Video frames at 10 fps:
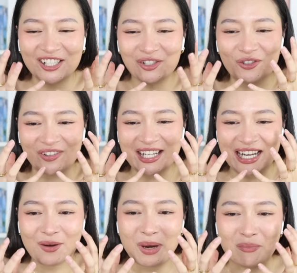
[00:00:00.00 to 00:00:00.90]
it's just right
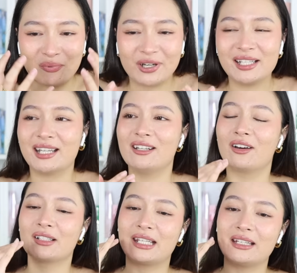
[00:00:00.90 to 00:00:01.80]
now, my brain
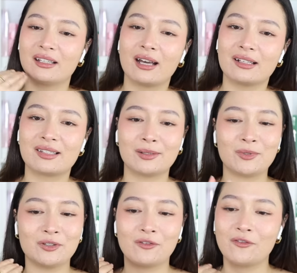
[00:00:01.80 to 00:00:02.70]
cannot get accustomed
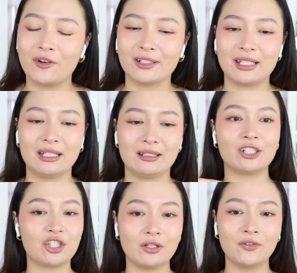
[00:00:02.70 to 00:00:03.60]
to the
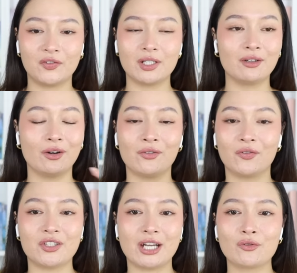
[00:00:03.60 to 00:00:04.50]
shift
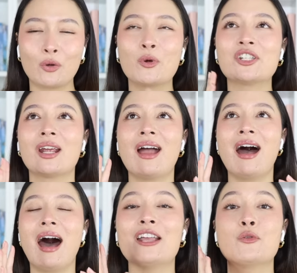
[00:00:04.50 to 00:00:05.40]
of genre, which
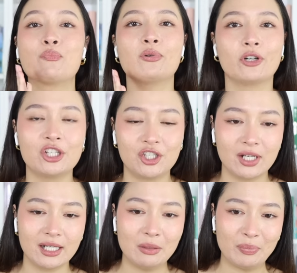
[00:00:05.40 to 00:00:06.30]
I
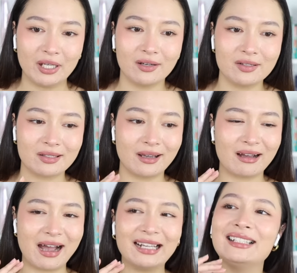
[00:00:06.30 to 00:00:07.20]
appreciate it because
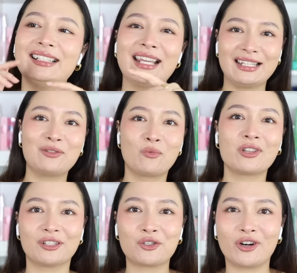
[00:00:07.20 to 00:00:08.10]
I get what
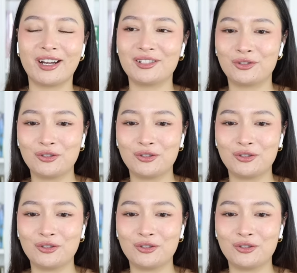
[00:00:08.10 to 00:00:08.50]
they're trying to